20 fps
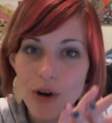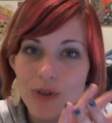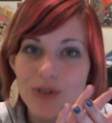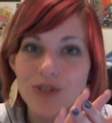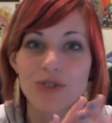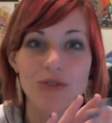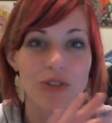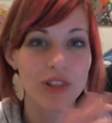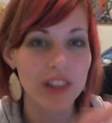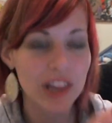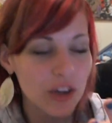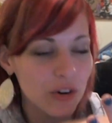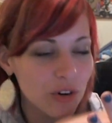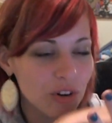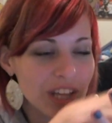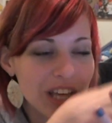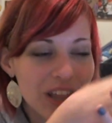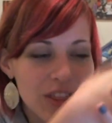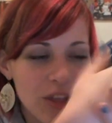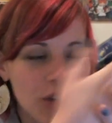Those are
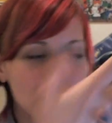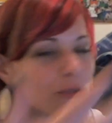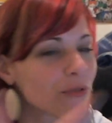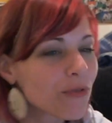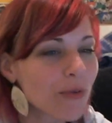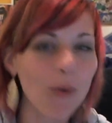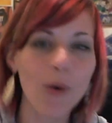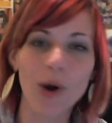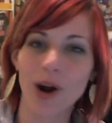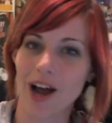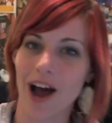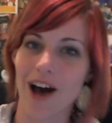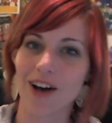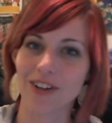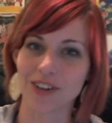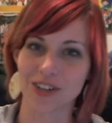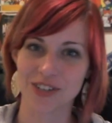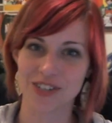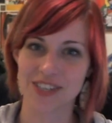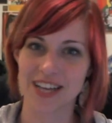literally the four
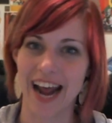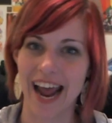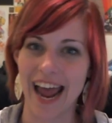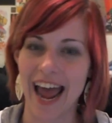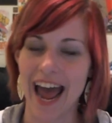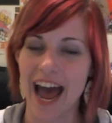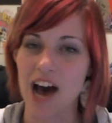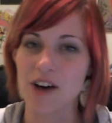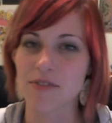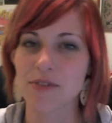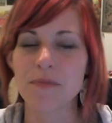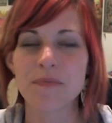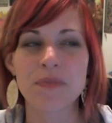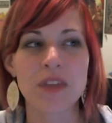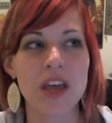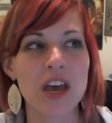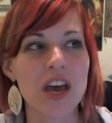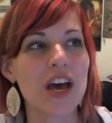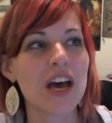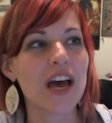colors that I have
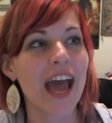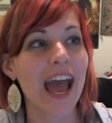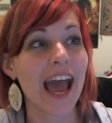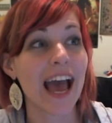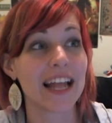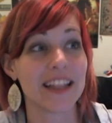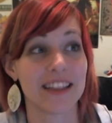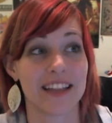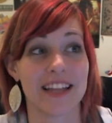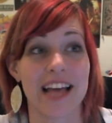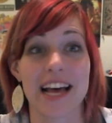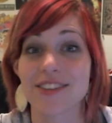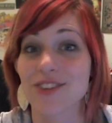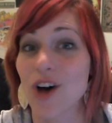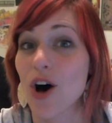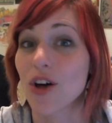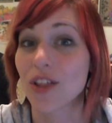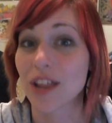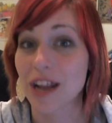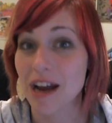and that's
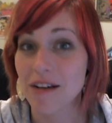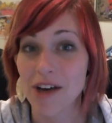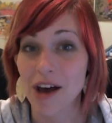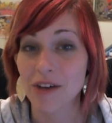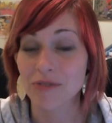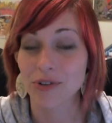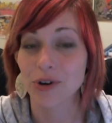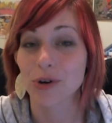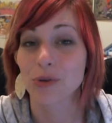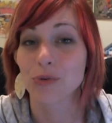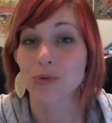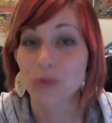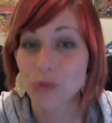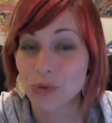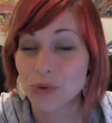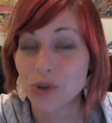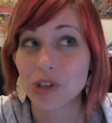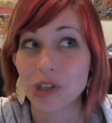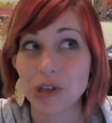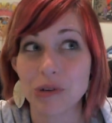all that I've had for a
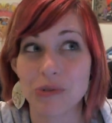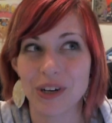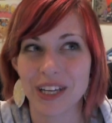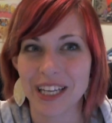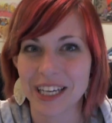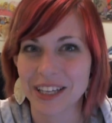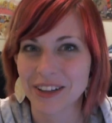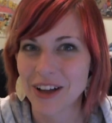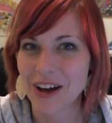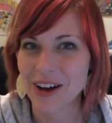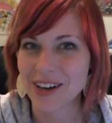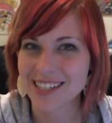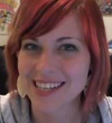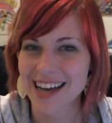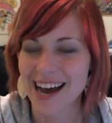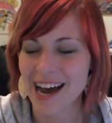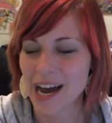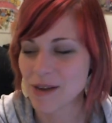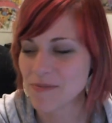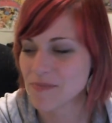really, really long
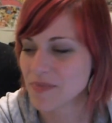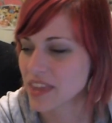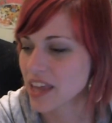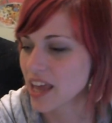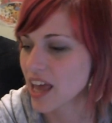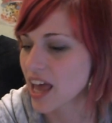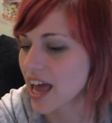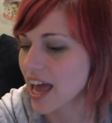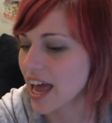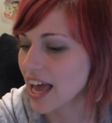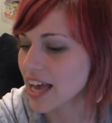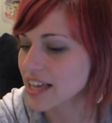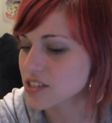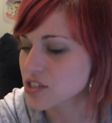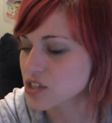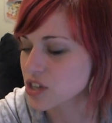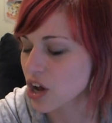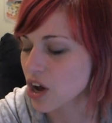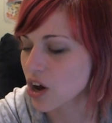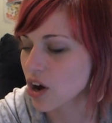time. And
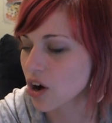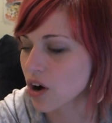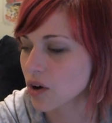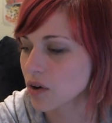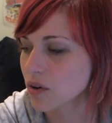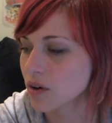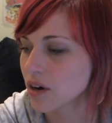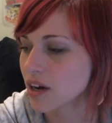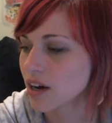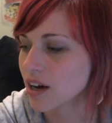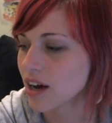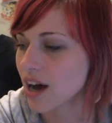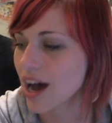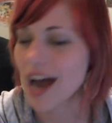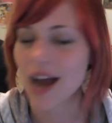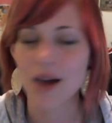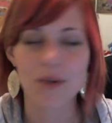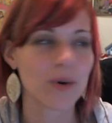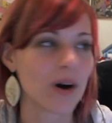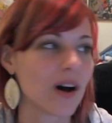so
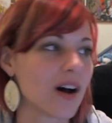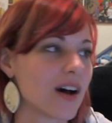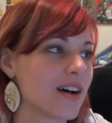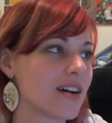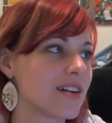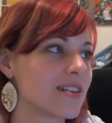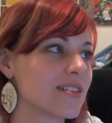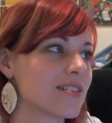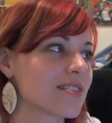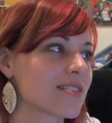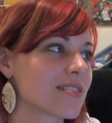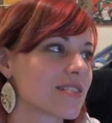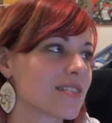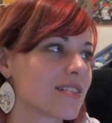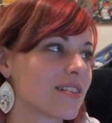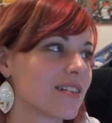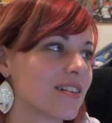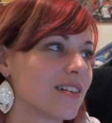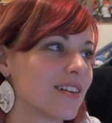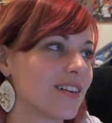I
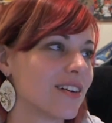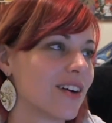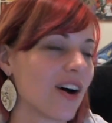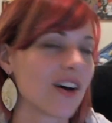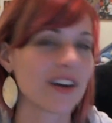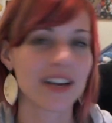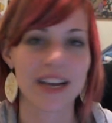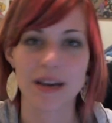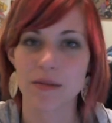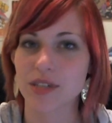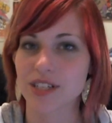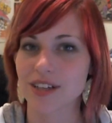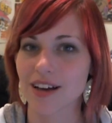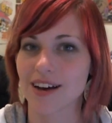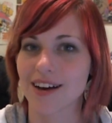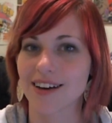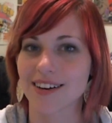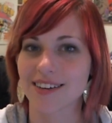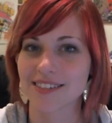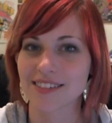was on
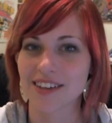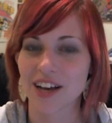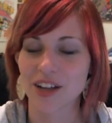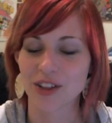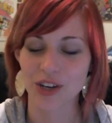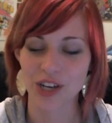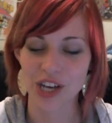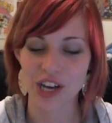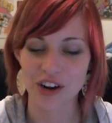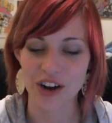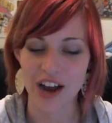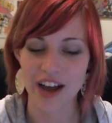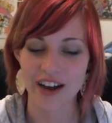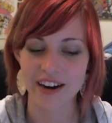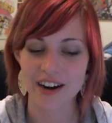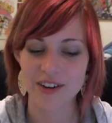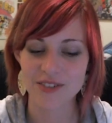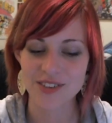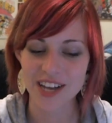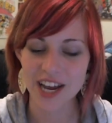Amazon and looking around,
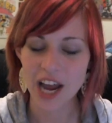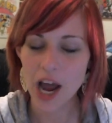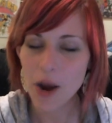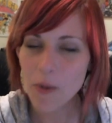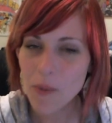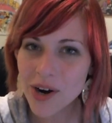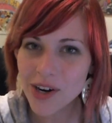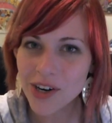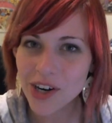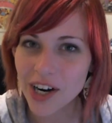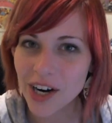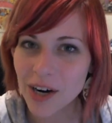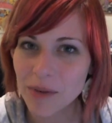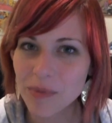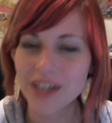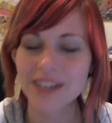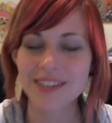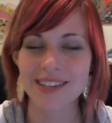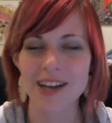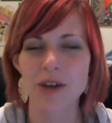and I was like, I wonder,
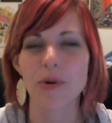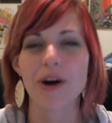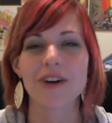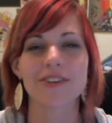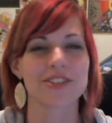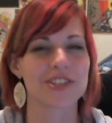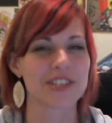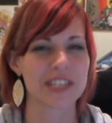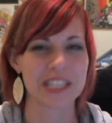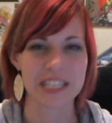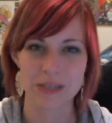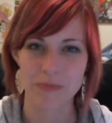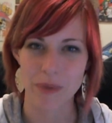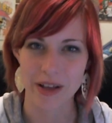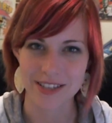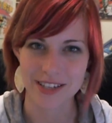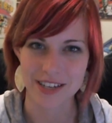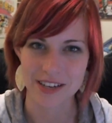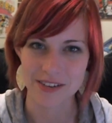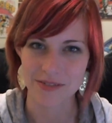because nail polish is
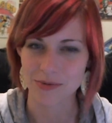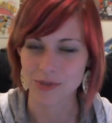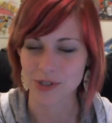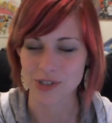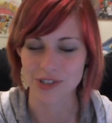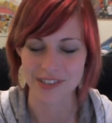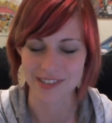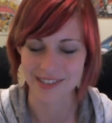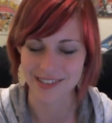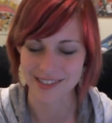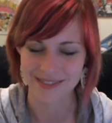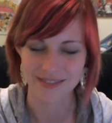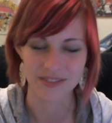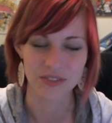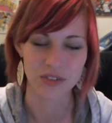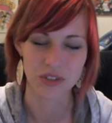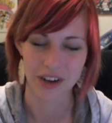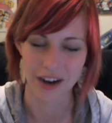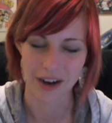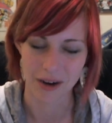expensive, which is
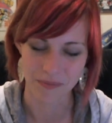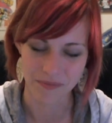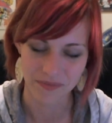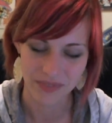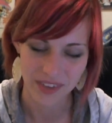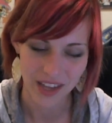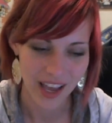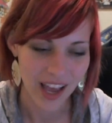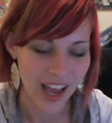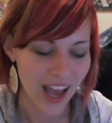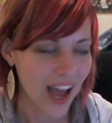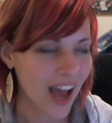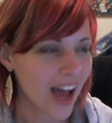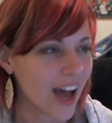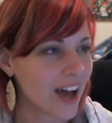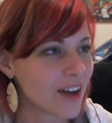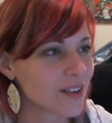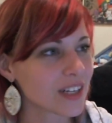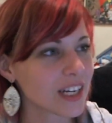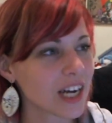dumb.
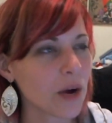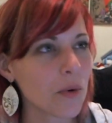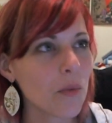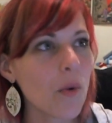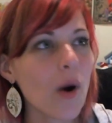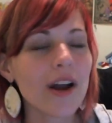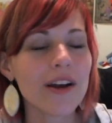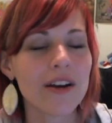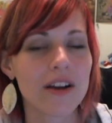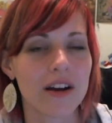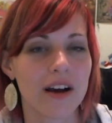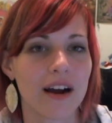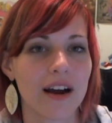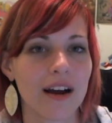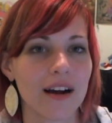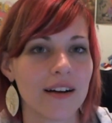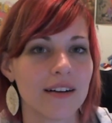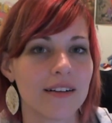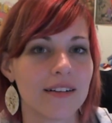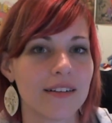It's like, I
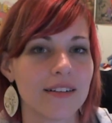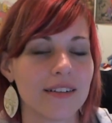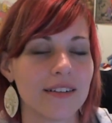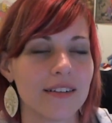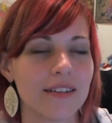wonder